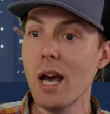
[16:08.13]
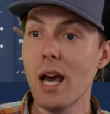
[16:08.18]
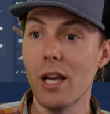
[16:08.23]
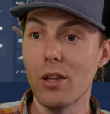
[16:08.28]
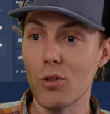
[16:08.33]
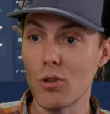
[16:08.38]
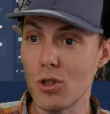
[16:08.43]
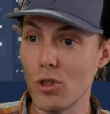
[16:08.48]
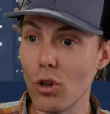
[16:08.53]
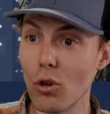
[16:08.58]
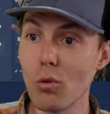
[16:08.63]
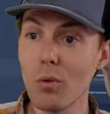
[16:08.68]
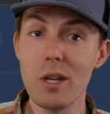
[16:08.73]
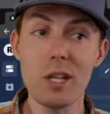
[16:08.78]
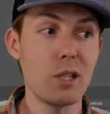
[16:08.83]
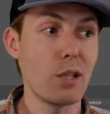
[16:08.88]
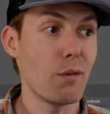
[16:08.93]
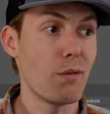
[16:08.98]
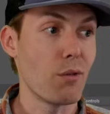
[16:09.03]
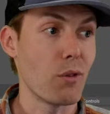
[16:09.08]
and there's no
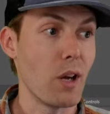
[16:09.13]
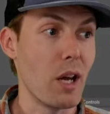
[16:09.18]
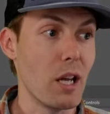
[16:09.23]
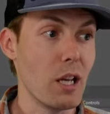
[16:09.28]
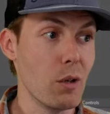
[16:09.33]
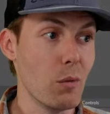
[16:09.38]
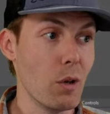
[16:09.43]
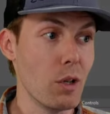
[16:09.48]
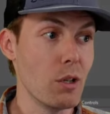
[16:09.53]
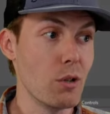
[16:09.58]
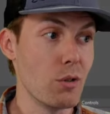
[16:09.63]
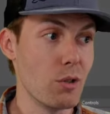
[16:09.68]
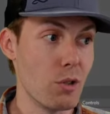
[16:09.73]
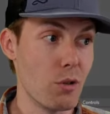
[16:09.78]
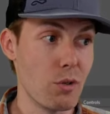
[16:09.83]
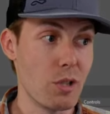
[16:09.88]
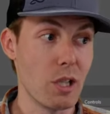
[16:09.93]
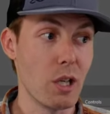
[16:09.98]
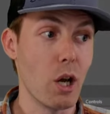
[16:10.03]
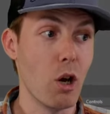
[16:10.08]
reason for anyone who's
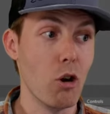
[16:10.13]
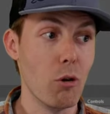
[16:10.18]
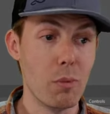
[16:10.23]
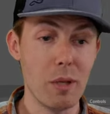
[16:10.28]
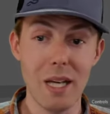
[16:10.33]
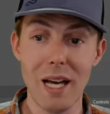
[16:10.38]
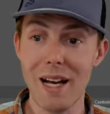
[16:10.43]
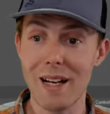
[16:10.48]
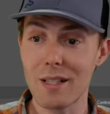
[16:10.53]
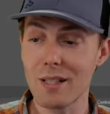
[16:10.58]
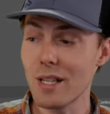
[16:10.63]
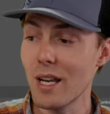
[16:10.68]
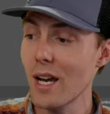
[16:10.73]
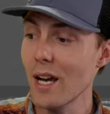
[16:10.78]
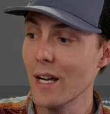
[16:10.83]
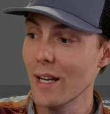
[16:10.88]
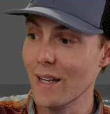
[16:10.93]
using OBS